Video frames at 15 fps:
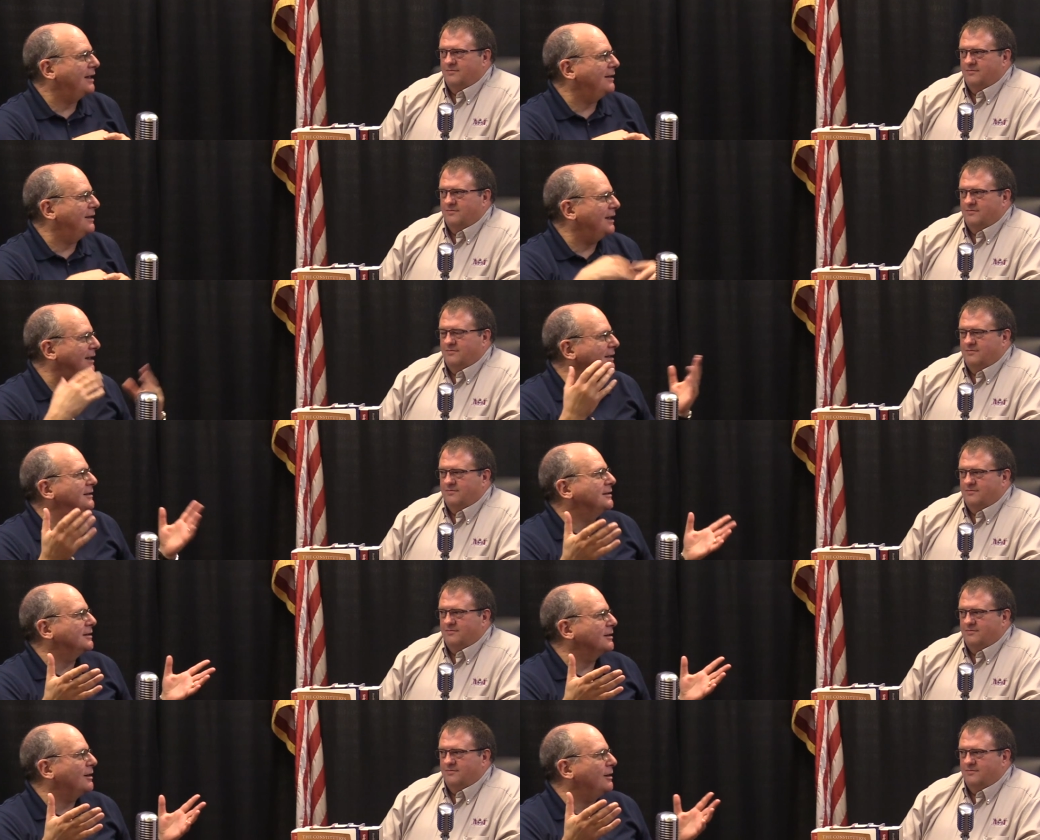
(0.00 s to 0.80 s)
Speaker 1: That that
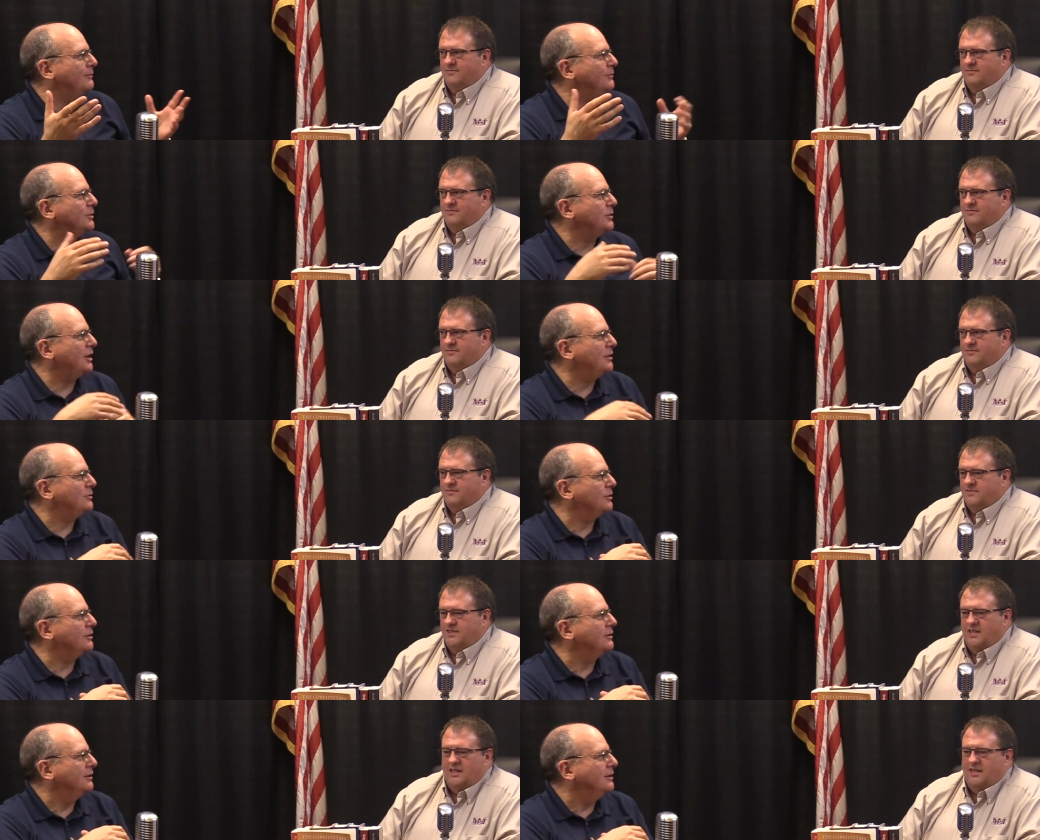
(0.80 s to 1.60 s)
ends the
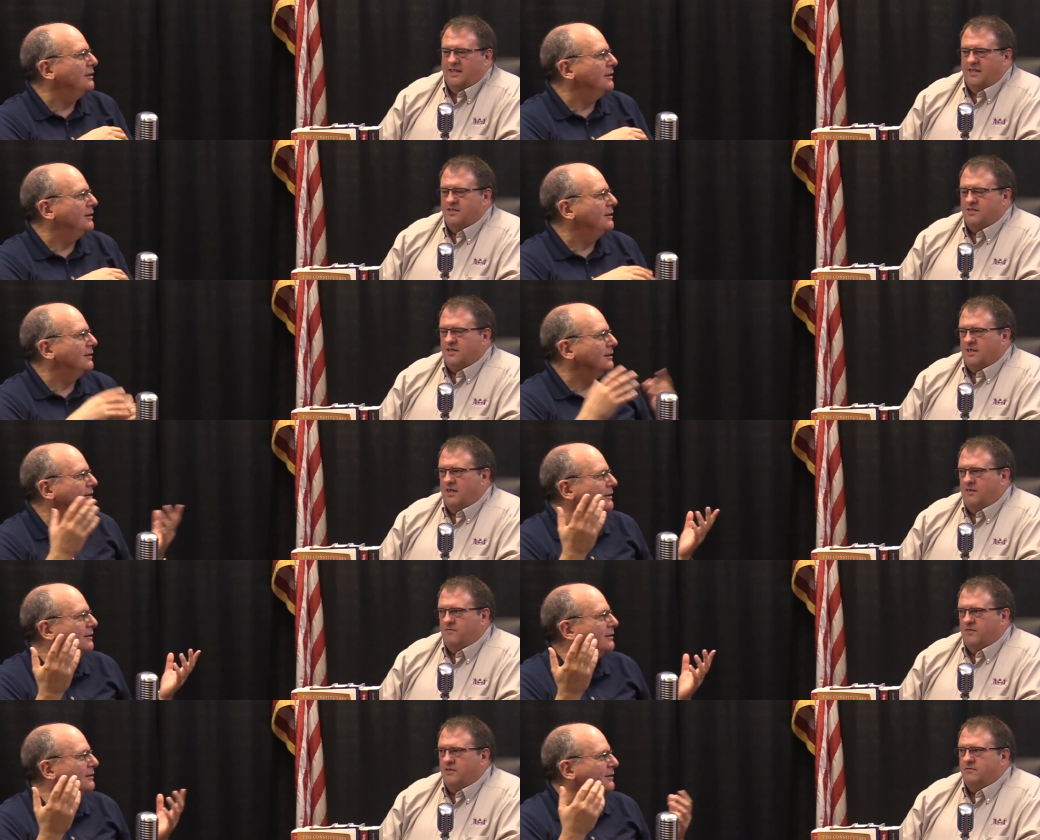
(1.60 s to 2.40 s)
conversation.
Speaker 2: Yeah, that ends the
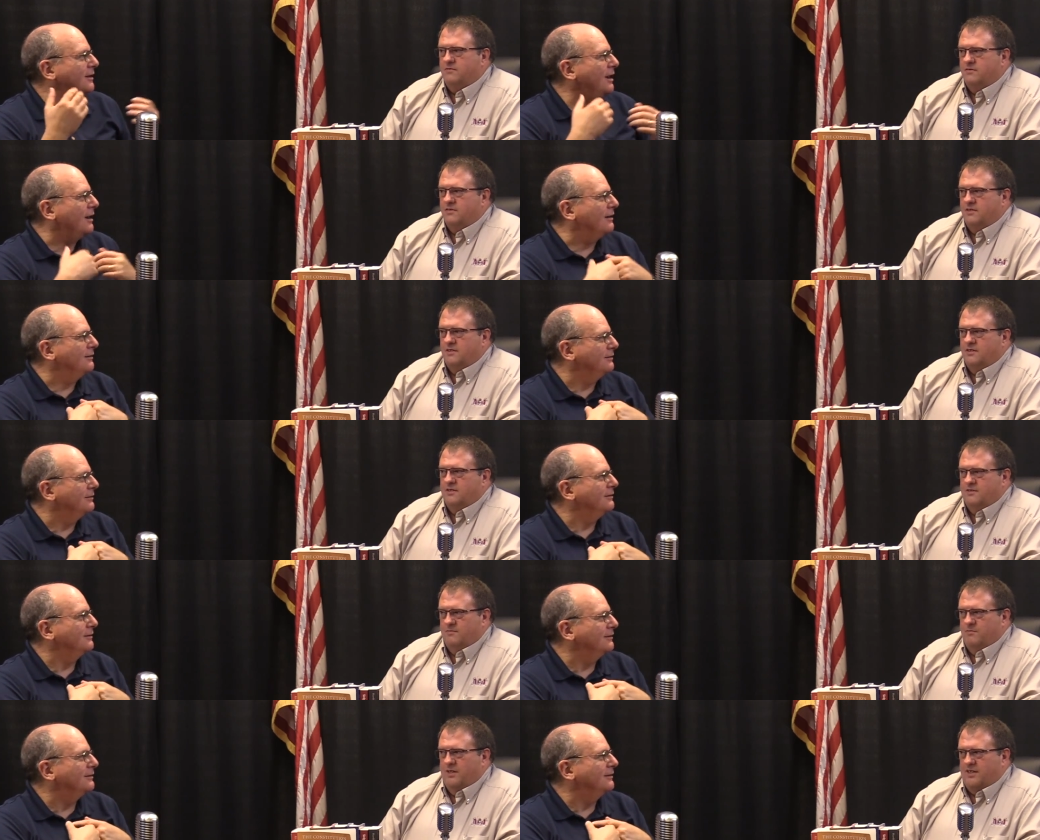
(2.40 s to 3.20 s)
conversation. Yeah.
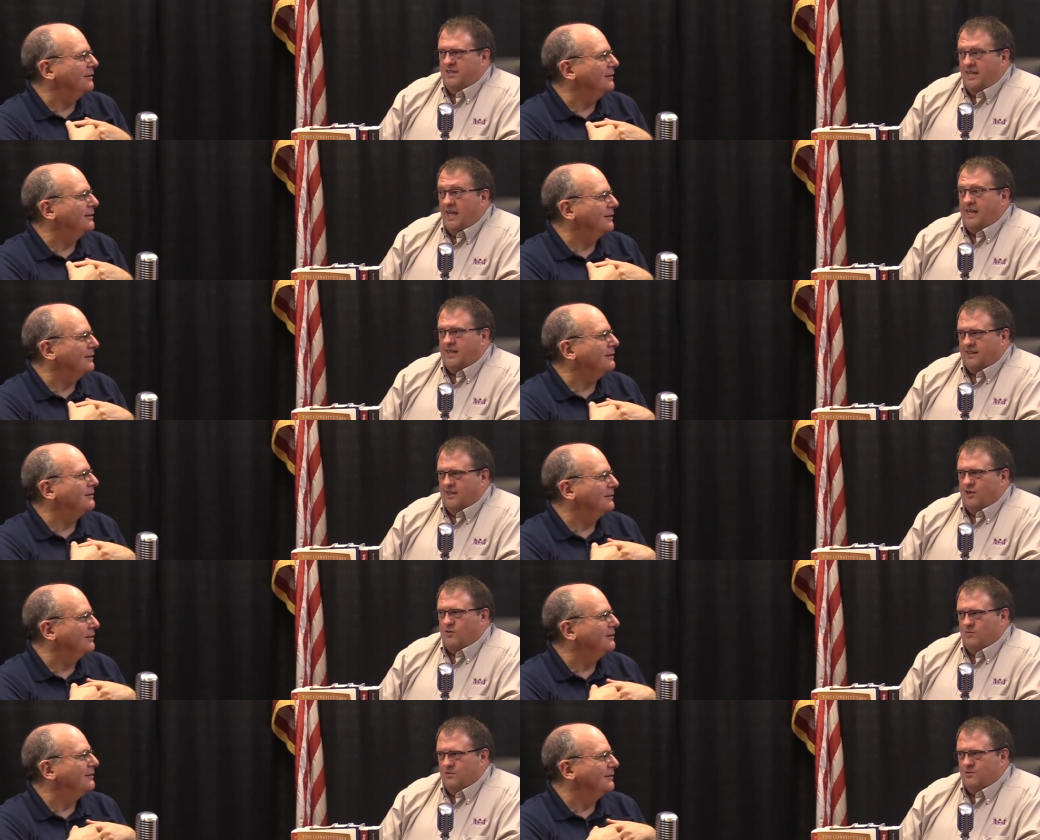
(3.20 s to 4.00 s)
But getting
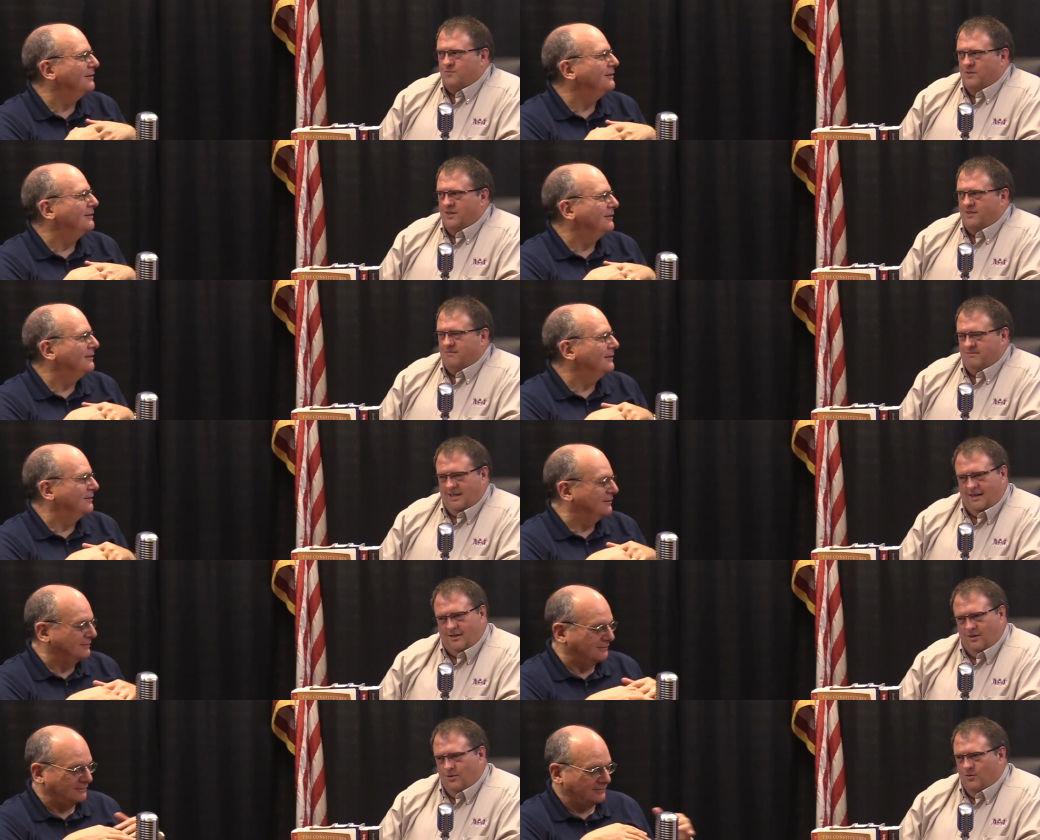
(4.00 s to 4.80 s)
there was what
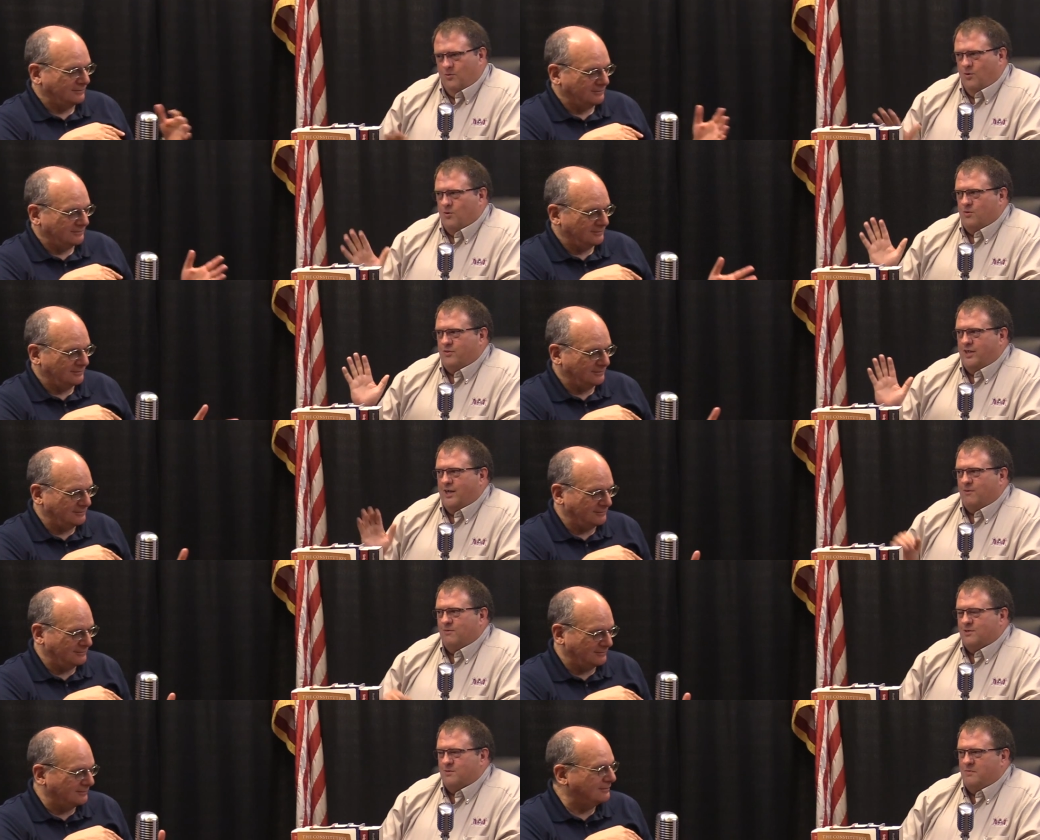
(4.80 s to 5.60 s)
that whole war
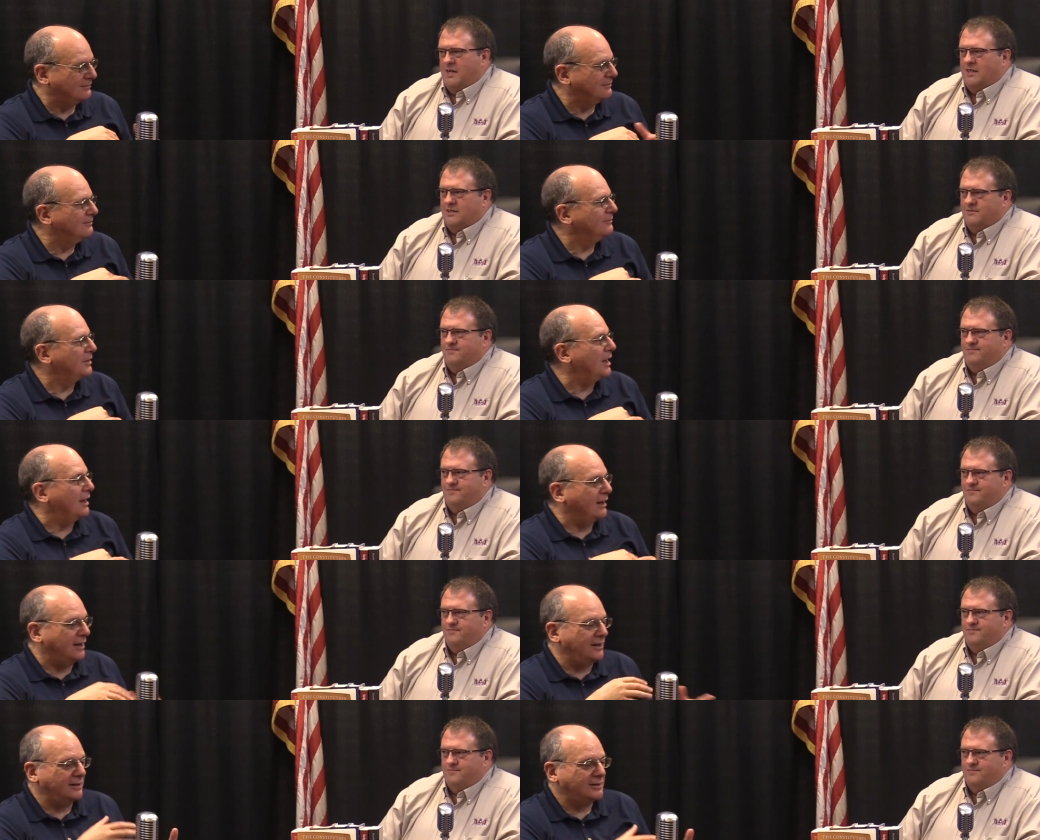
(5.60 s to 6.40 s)
thing was about.
Speaker 1: Yeah,
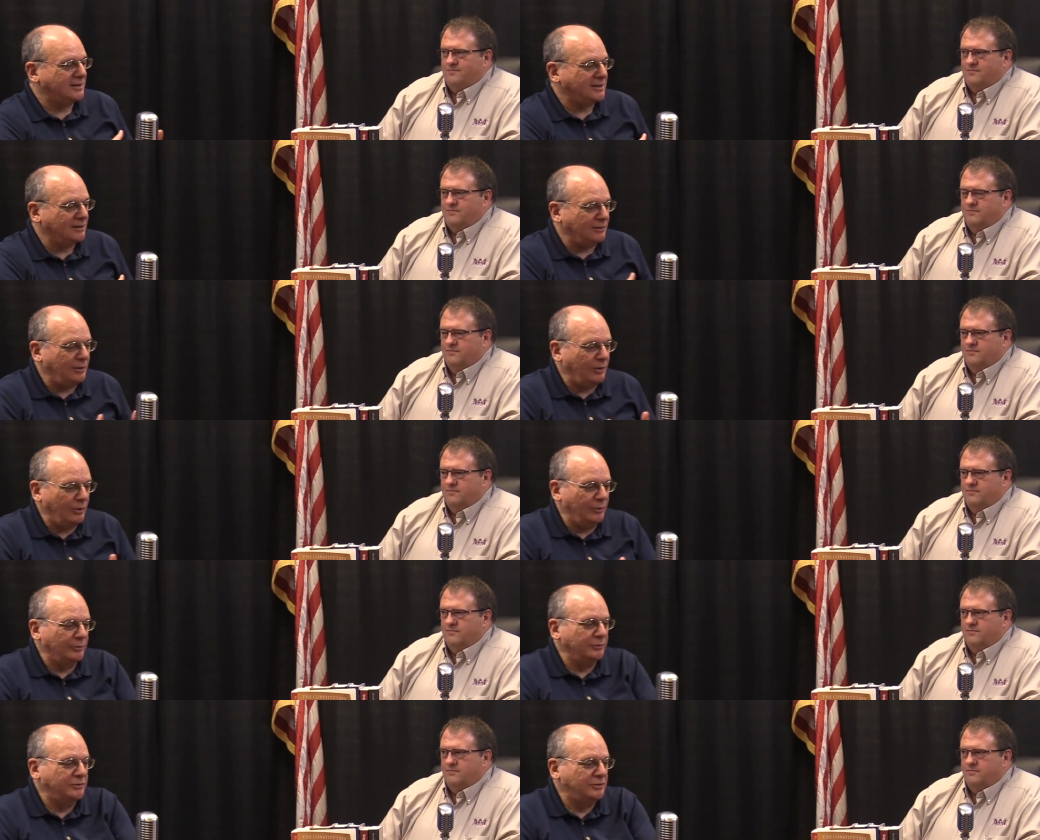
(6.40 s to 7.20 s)
and it still
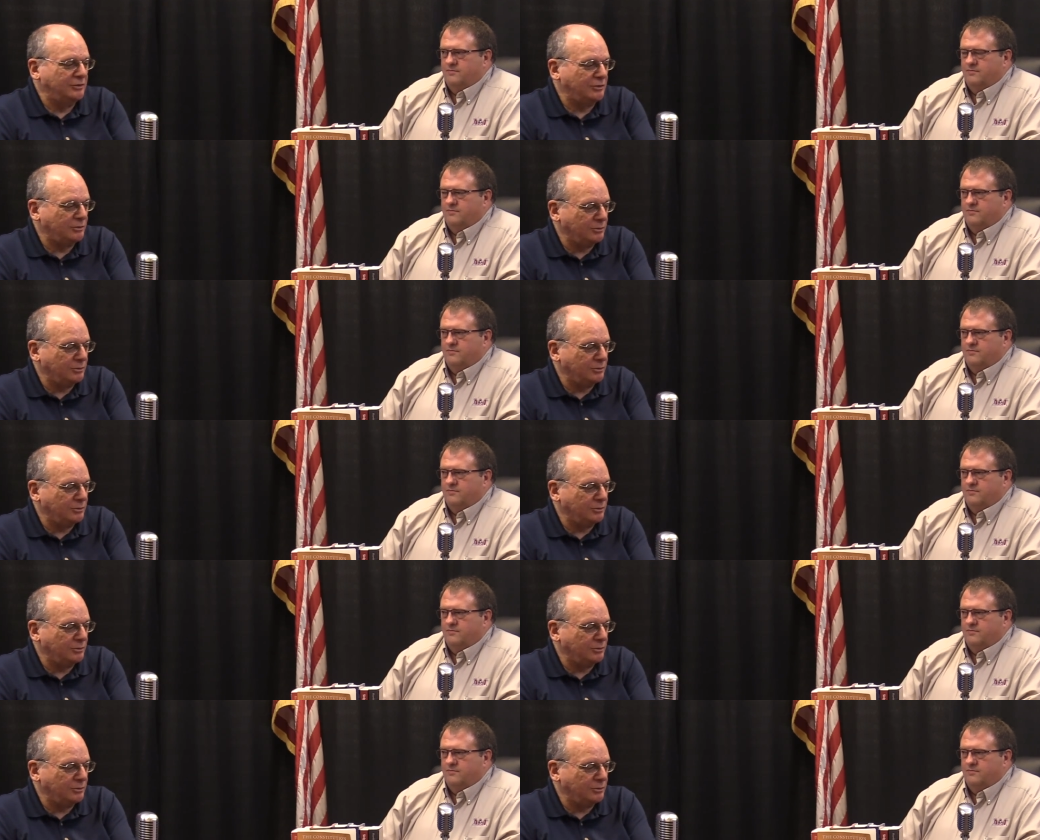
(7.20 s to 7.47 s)
holds